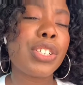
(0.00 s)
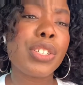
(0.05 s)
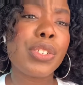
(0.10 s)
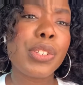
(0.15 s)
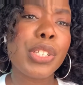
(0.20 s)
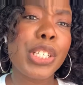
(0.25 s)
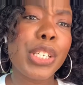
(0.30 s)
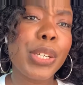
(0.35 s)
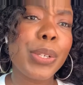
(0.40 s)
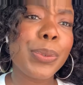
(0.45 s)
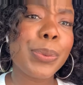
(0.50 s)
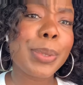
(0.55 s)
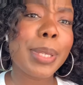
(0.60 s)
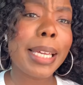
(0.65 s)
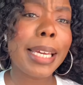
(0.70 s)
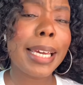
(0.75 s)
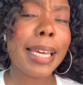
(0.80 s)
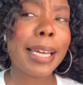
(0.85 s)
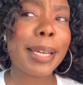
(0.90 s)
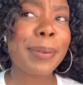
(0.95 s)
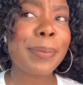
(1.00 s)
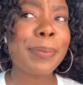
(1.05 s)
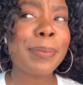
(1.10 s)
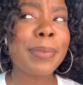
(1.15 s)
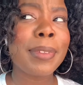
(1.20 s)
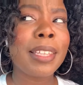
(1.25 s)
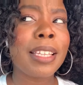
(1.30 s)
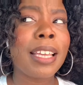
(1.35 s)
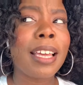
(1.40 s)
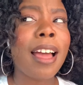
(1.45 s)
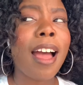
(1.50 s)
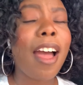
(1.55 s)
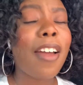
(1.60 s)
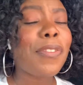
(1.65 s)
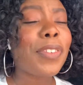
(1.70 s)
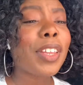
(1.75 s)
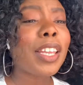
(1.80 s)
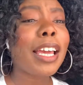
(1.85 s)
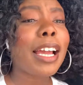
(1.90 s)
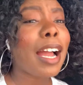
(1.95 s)
too, like, I
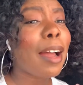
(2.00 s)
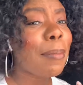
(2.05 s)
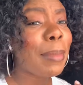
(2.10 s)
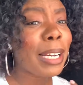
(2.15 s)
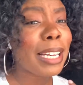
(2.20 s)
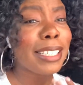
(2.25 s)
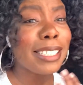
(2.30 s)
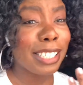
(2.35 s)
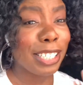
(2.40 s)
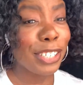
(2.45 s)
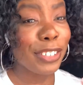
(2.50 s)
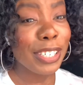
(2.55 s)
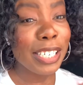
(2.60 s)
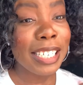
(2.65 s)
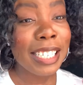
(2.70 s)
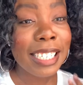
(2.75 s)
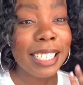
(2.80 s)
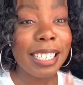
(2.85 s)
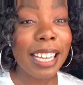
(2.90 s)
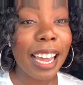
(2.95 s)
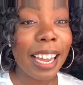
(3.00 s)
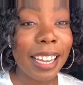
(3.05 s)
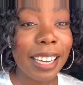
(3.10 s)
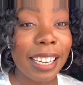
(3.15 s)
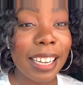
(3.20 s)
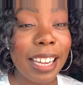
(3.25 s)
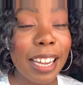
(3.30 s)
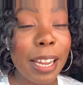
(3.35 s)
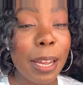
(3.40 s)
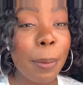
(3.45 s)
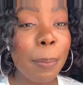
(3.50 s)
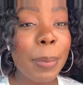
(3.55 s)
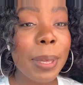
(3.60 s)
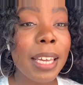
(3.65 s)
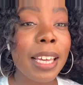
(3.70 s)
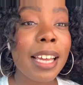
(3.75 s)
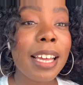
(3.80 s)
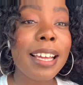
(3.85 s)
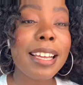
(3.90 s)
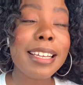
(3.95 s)
feel like I'm in a secret society
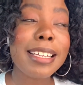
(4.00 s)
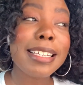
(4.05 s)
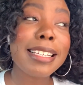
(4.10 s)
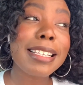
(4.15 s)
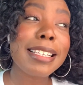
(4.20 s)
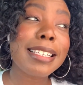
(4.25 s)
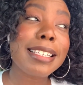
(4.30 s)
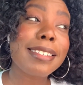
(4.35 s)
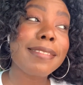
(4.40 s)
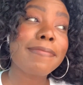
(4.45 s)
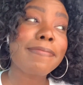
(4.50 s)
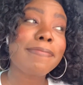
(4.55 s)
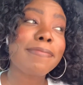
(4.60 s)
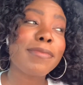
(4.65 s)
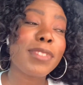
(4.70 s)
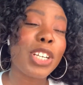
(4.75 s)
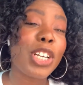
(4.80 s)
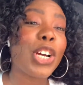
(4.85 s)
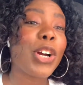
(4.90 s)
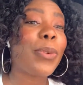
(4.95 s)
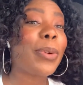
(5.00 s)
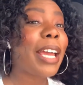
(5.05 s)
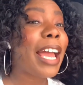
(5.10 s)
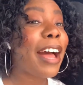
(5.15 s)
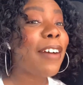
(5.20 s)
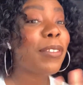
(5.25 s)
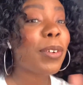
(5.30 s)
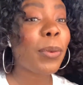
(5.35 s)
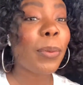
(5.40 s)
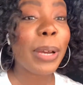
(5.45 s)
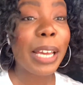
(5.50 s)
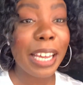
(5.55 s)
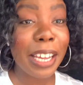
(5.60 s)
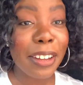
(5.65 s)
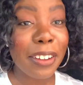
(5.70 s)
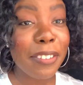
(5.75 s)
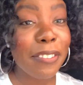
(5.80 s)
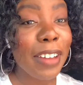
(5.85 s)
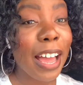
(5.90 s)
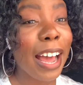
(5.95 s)
because we have a
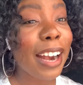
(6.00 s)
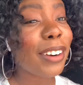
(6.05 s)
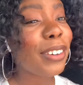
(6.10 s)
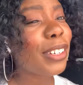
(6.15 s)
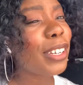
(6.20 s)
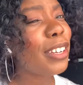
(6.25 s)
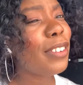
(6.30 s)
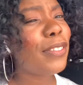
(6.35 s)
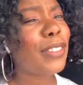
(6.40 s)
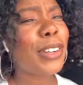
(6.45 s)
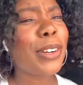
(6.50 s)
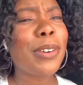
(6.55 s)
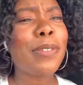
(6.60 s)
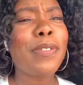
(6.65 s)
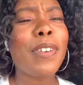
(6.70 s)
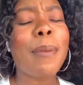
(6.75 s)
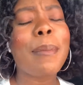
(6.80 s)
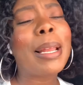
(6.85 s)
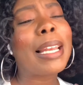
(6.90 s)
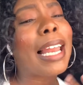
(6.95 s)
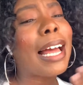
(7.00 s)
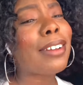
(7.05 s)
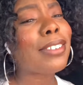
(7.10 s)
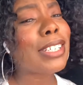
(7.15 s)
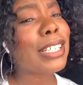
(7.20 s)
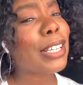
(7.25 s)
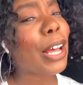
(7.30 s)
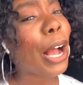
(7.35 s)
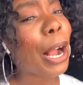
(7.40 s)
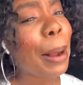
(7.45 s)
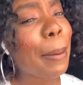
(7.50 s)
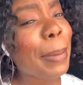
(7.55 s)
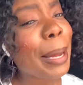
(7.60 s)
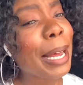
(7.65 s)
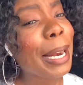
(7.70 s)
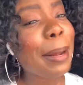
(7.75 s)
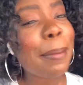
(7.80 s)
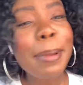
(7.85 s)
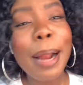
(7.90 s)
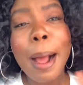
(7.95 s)
wave. I don't even know if I'm allowed to talk about
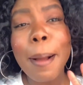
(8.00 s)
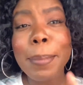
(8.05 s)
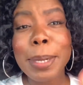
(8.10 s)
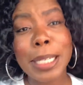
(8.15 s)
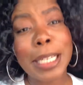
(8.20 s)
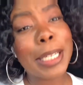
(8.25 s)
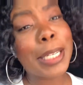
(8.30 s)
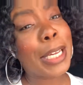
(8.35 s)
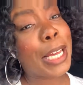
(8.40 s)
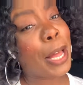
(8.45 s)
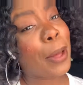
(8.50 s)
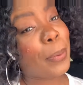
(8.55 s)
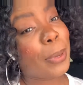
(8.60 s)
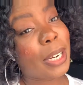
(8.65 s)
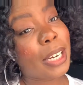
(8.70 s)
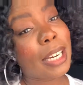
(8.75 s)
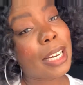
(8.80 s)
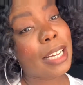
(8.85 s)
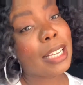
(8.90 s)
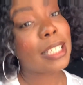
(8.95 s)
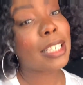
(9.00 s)
it, but I'm gonna tell y'all what it is.